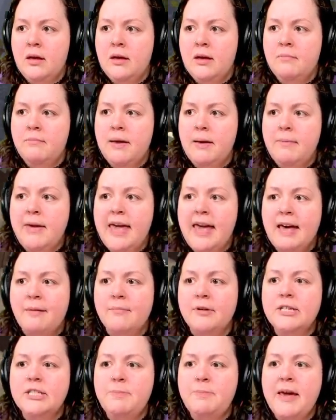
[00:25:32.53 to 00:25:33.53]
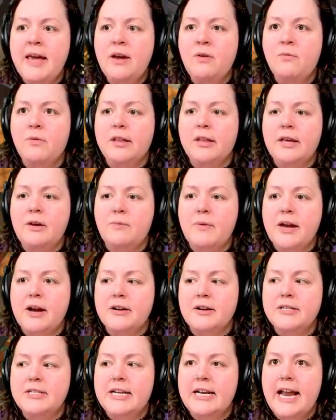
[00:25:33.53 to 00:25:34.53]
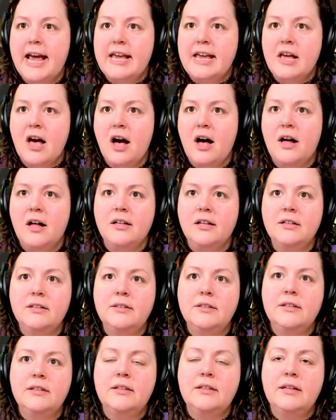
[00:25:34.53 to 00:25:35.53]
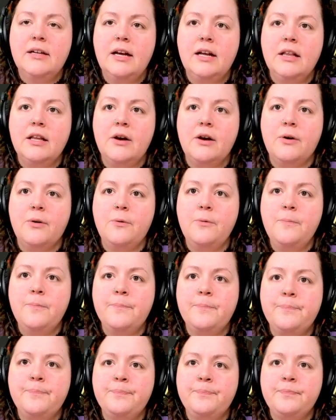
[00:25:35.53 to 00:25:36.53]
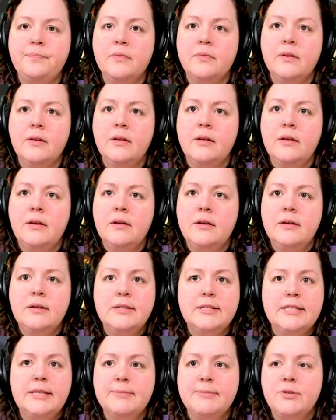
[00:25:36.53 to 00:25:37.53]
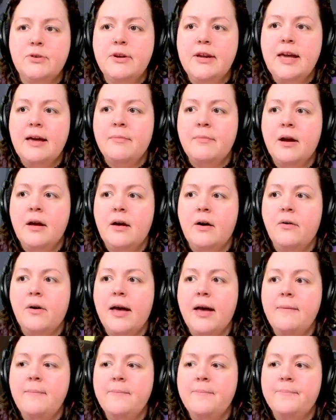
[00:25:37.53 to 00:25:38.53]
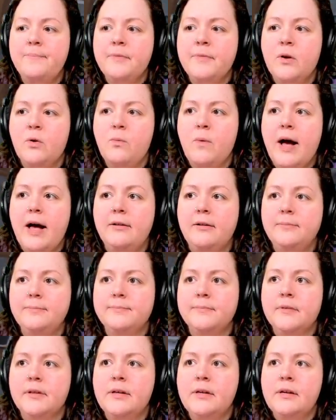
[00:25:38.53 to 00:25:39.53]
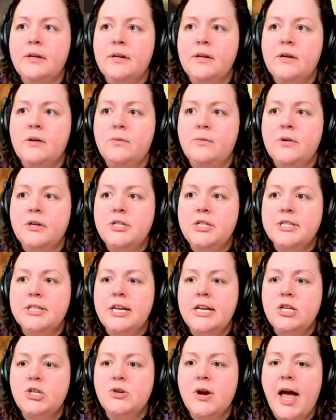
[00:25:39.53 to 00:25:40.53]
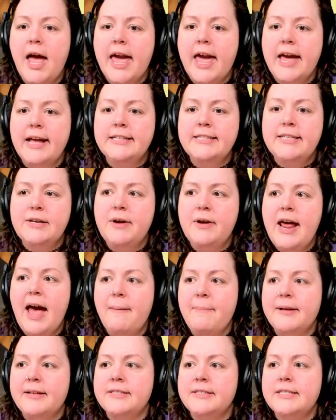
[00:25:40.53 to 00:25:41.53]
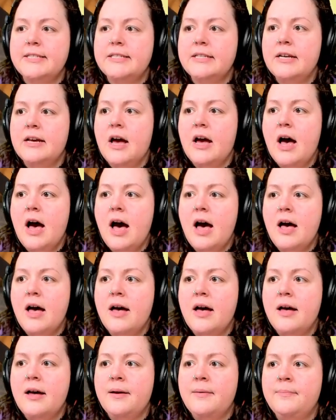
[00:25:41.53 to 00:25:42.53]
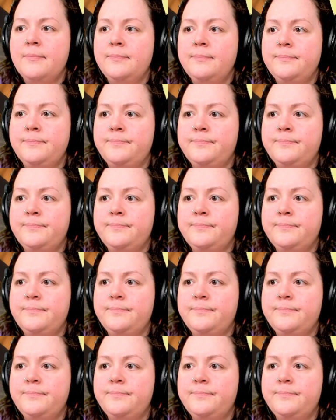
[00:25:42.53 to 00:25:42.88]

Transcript: My camera's being really weird today, y'all. Hello? Sims 3 camera. Okay. Well, we're just going to try and see what happens. Um.